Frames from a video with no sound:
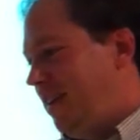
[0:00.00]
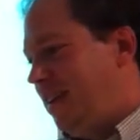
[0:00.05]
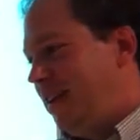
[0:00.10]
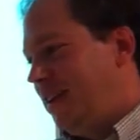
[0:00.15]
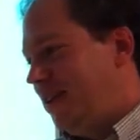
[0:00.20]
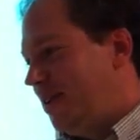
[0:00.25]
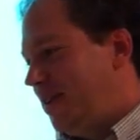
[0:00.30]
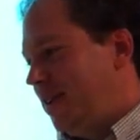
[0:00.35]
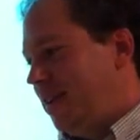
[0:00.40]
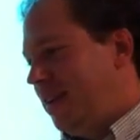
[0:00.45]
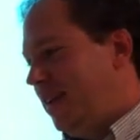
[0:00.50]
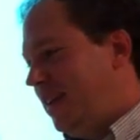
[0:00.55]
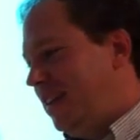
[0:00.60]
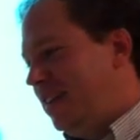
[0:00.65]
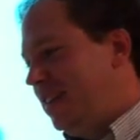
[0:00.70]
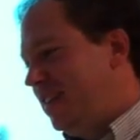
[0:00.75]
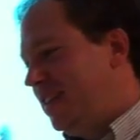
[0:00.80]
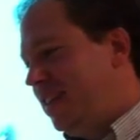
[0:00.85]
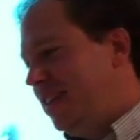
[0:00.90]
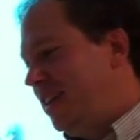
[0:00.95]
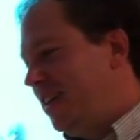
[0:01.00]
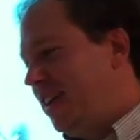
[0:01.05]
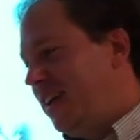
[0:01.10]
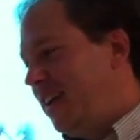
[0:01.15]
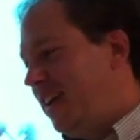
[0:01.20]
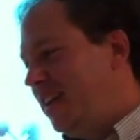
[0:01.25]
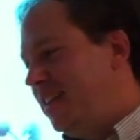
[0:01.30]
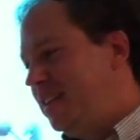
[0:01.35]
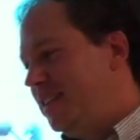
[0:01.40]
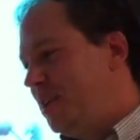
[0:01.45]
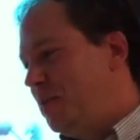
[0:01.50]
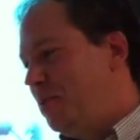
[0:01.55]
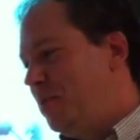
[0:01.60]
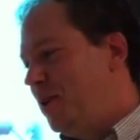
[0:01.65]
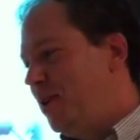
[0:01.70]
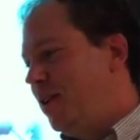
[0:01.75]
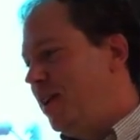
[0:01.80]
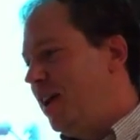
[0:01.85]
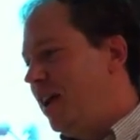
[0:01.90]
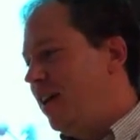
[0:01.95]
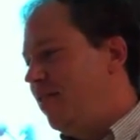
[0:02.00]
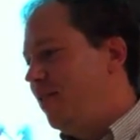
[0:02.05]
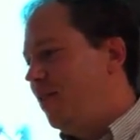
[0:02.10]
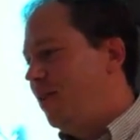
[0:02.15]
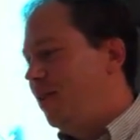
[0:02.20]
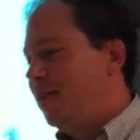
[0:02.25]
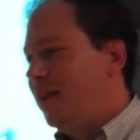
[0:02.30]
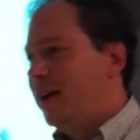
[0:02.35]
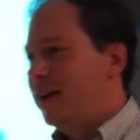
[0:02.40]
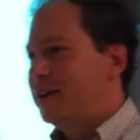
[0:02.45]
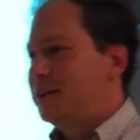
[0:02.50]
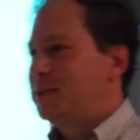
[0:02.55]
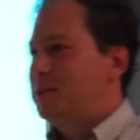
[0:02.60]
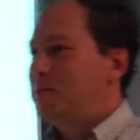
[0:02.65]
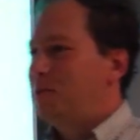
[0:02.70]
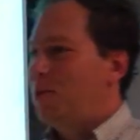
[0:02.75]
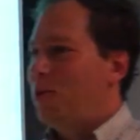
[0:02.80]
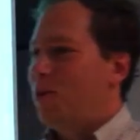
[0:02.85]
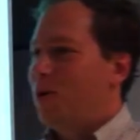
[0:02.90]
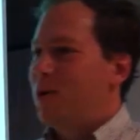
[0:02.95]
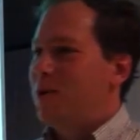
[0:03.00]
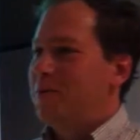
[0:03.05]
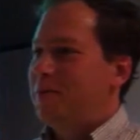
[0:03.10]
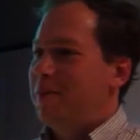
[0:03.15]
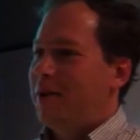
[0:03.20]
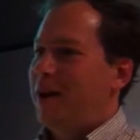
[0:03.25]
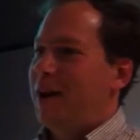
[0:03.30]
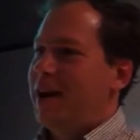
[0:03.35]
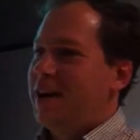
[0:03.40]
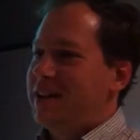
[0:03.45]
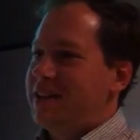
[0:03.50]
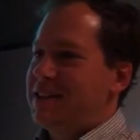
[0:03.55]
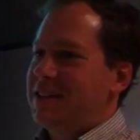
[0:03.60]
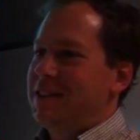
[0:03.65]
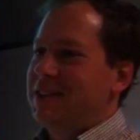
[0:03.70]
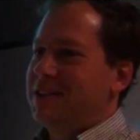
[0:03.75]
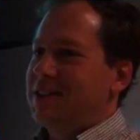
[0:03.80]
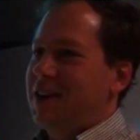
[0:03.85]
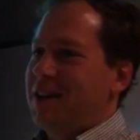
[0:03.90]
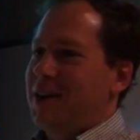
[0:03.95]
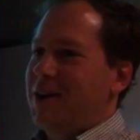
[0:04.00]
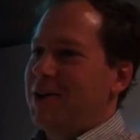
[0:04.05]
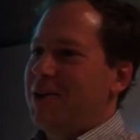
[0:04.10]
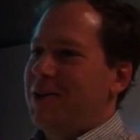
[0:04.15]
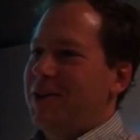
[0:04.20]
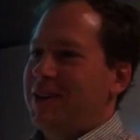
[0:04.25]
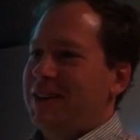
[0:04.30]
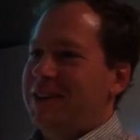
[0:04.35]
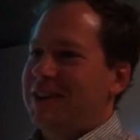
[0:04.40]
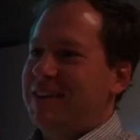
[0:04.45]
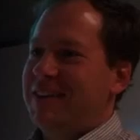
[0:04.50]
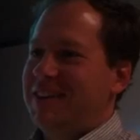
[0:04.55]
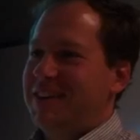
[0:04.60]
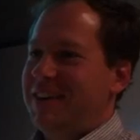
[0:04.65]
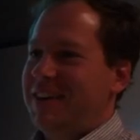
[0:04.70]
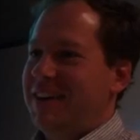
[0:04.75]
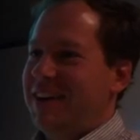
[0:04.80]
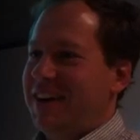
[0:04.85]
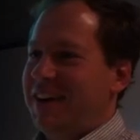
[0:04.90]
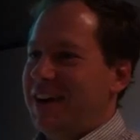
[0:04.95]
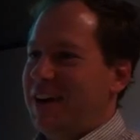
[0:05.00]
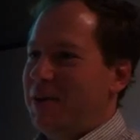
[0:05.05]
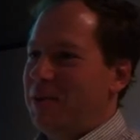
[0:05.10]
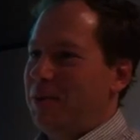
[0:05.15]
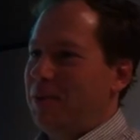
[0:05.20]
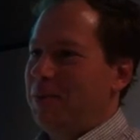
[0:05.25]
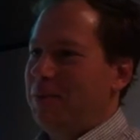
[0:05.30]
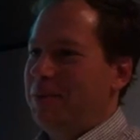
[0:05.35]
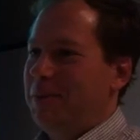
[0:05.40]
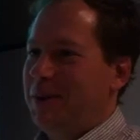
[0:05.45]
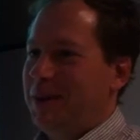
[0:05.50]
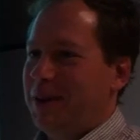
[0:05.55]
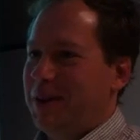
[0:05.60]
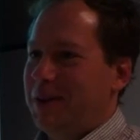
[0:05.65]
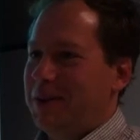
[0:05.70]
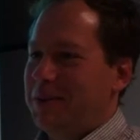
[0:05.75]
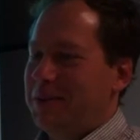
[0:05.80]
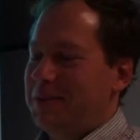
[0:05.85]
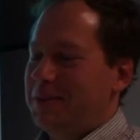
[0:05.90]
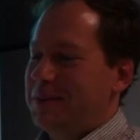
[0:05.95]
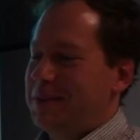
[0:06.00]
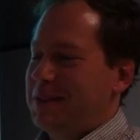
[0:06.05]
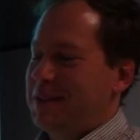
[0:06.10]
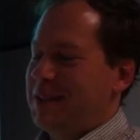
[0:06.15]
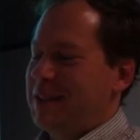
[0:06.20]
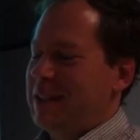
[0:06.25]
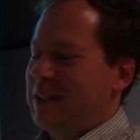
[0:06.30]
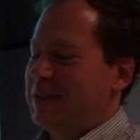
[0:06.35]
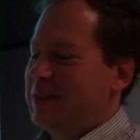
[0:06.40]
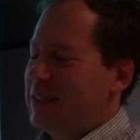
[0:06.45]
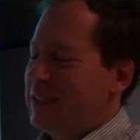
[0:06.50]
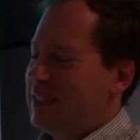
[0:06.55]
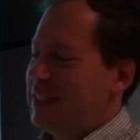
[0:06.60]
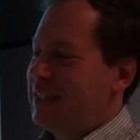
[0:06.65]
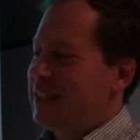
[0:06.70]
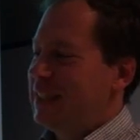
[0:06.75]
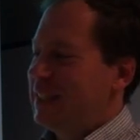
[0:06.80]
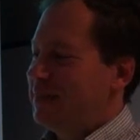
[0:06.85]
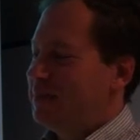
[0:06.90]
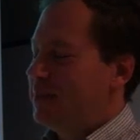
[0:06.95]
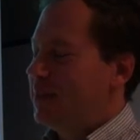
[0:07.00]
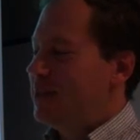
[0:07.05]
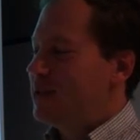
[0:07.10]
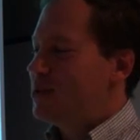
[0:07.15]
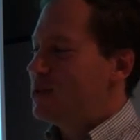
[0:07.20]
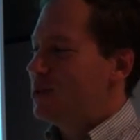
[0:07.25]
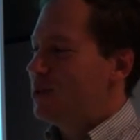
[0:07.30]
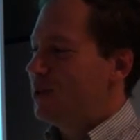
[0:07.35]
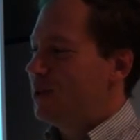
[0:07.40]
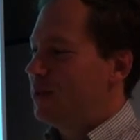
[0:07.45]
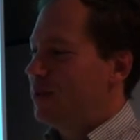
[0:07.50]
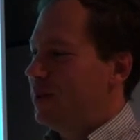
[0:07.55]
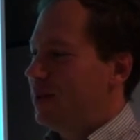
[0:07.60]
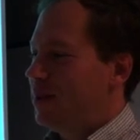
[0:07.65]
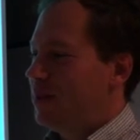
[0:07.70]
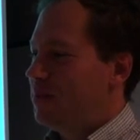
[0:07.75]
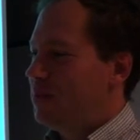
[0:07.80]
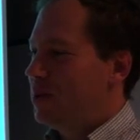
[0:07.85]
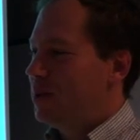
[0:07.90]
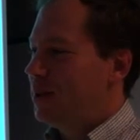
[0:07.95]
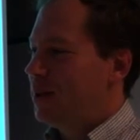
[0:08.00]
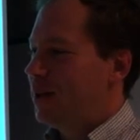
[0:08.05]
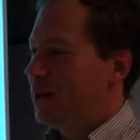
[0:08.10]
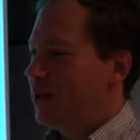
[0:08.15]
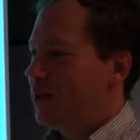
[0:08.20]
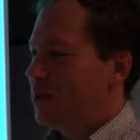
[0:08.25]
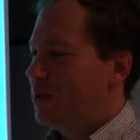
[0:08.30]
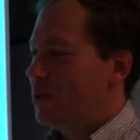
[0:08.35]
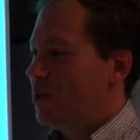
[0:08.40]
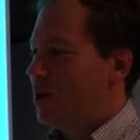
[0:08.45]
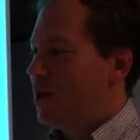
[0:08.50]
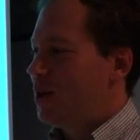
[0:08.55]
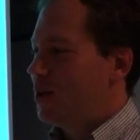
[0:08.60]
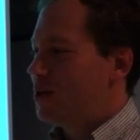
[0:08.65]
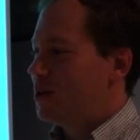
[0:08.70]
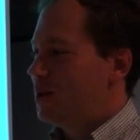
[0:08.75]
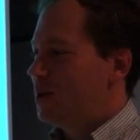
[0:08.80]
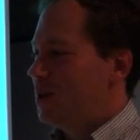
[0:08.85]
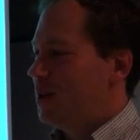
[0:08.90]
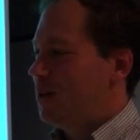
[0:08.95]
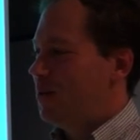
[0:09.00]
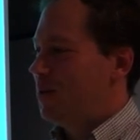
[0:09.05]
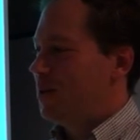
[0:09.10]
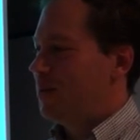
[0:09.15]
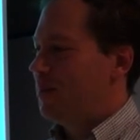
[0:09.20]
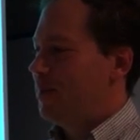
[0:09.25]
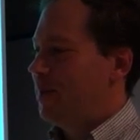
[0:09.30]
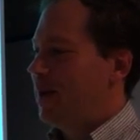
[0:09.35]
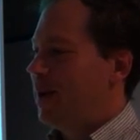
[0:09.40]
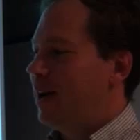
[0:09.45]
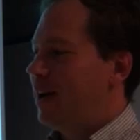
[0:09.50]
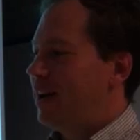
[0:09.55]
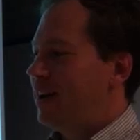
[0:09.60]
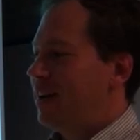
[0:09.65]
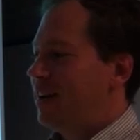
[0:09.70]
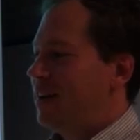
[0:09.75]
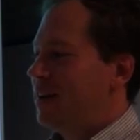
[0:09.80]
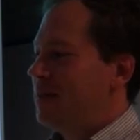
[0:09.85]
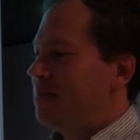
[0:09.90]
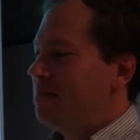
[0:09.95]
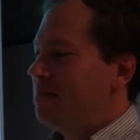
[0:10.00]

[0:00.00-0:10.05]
it didn't appear to have a whole lot of support behind Cisco, and I was like, well, I'm not sure that we can put that on the production network, but